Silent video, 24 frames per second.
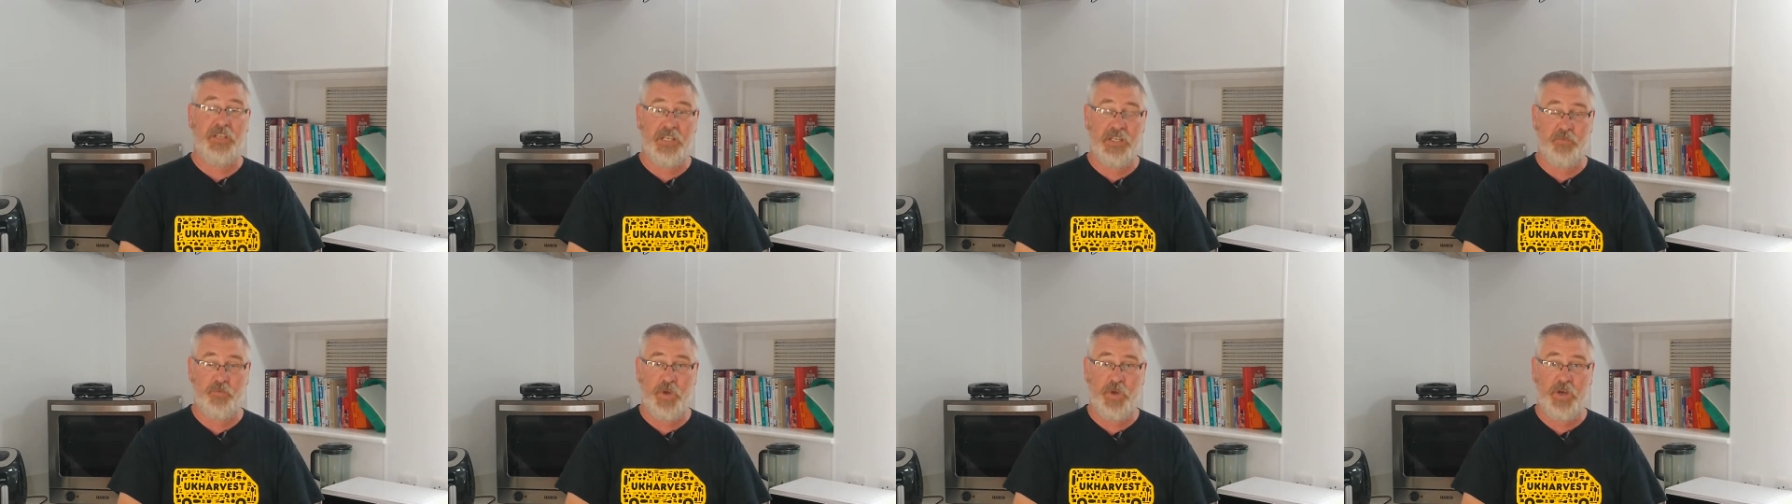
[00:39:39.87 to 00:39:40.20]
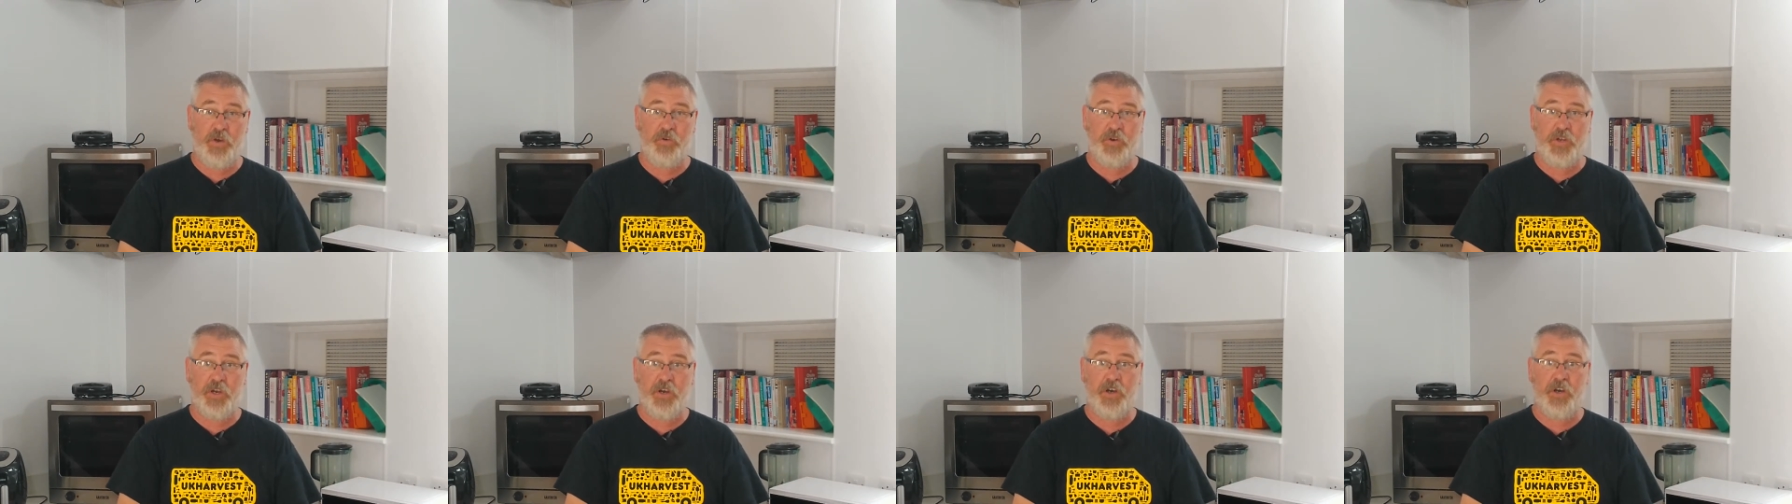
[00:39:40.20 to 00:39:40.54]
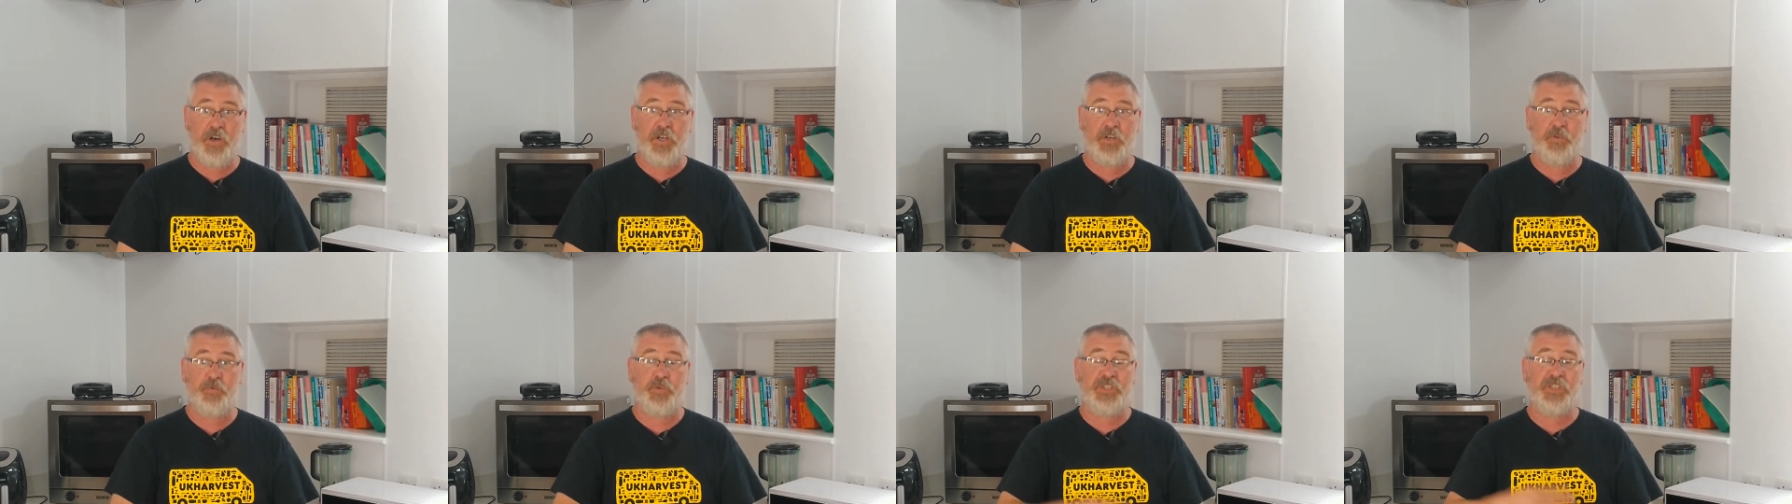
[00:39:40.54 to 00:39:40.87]
Eat Well
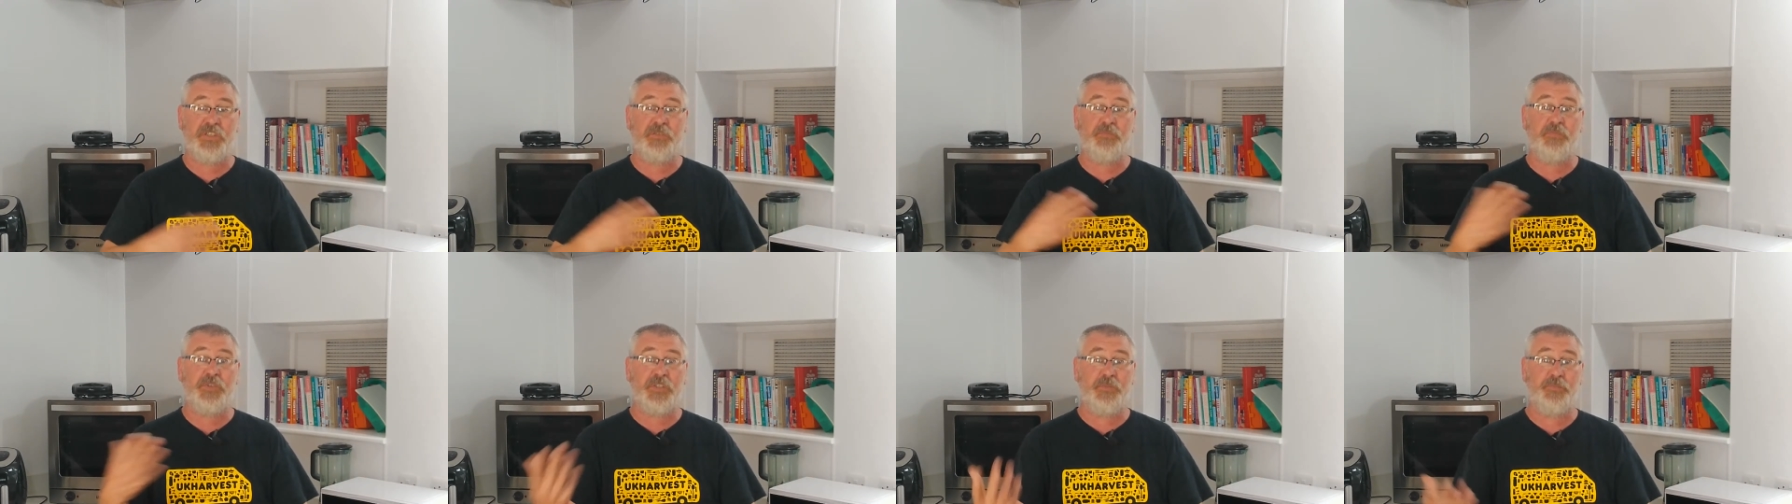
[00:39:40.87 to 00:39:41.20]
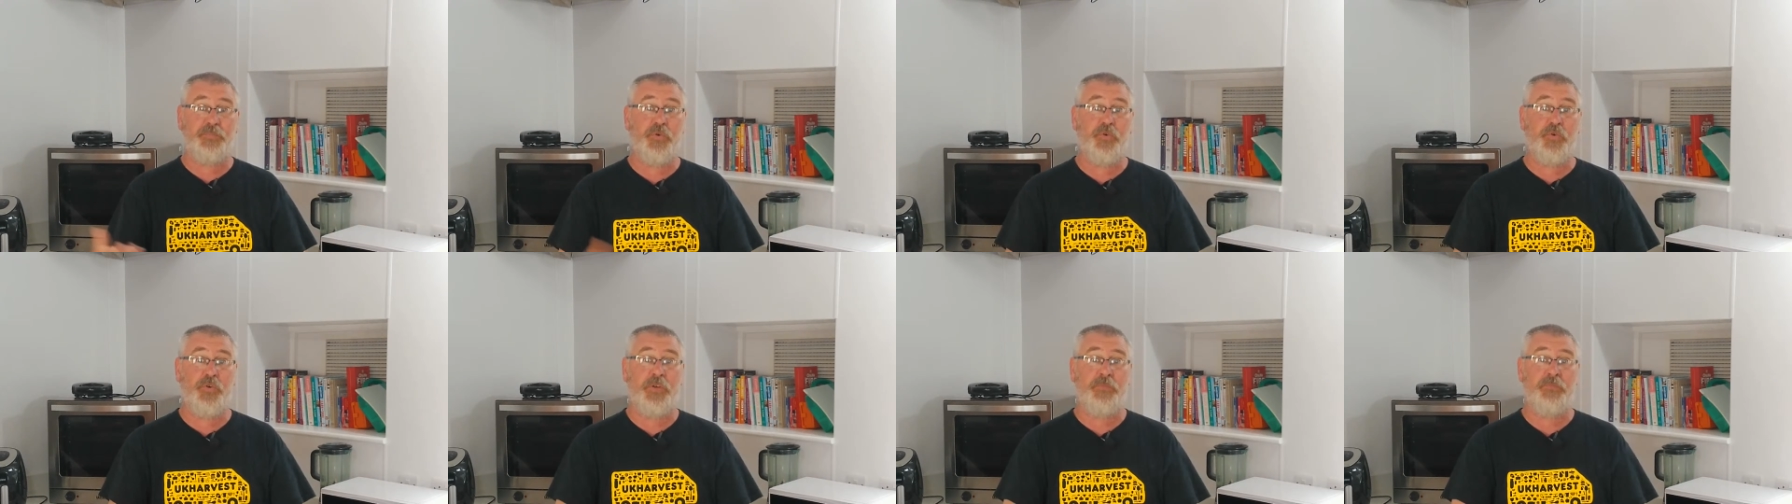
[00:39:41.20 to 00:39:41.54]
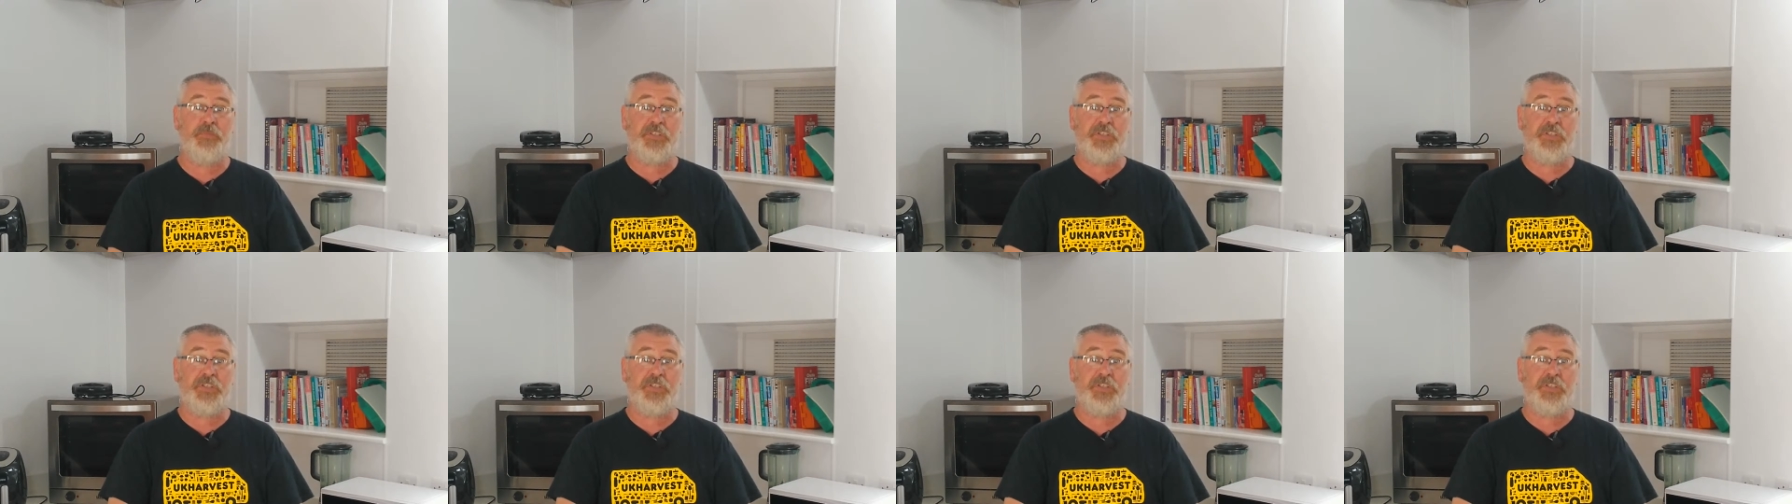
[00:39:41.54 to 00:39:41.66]
guide with some supporting